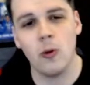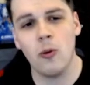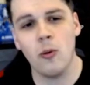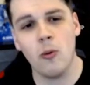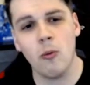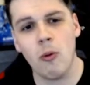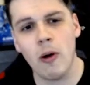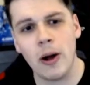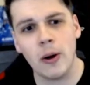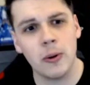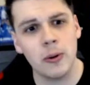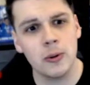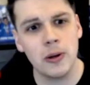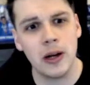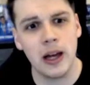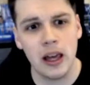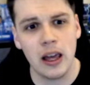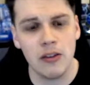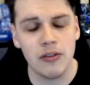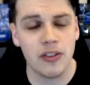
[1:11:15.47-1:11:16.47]

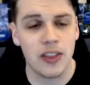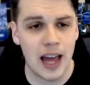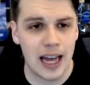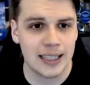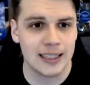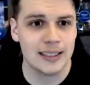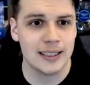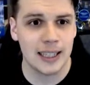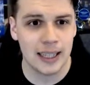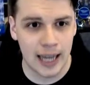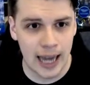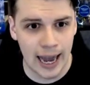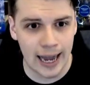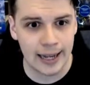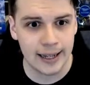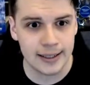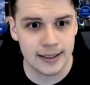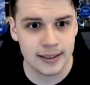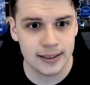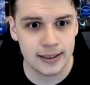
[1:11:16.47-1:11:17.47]
Well, if that's the
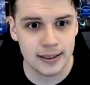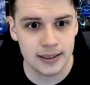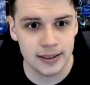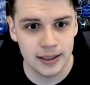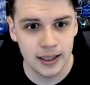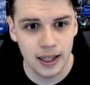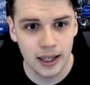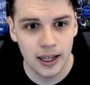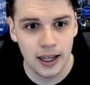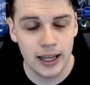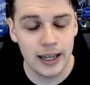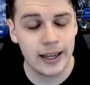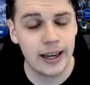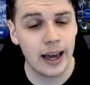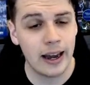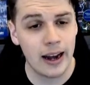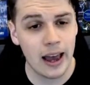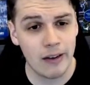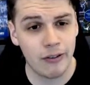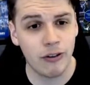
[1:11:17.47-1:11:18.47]
case, he
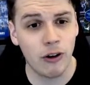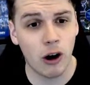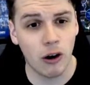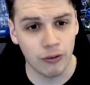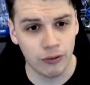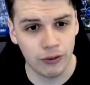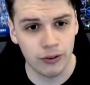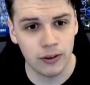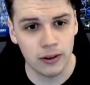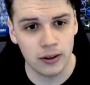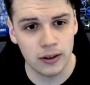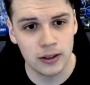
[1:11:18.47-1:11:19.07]
can F off.